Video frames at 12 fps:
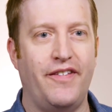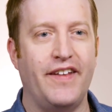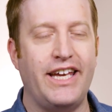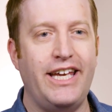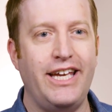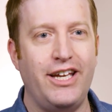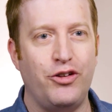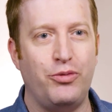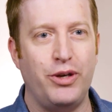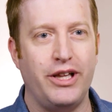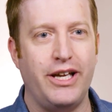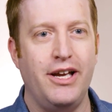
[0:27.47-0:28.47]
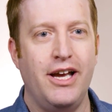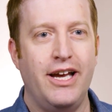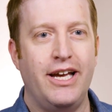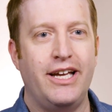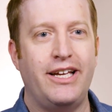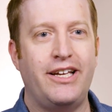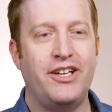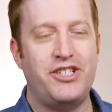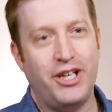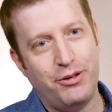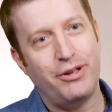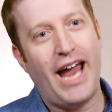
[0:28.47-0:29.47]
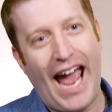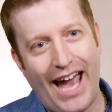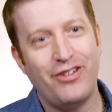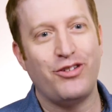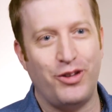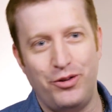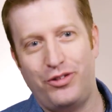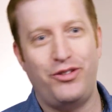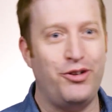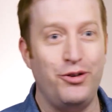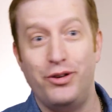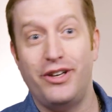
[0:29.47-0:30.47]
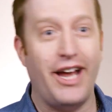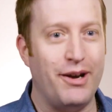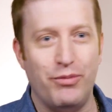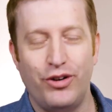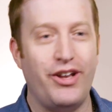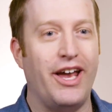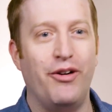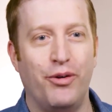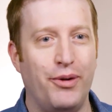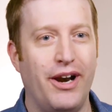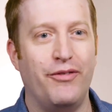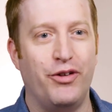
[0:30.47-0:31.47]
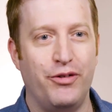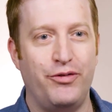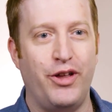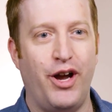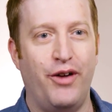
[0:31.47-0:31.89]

And the key is really continuing to ask those two to ten percent or whatever of the,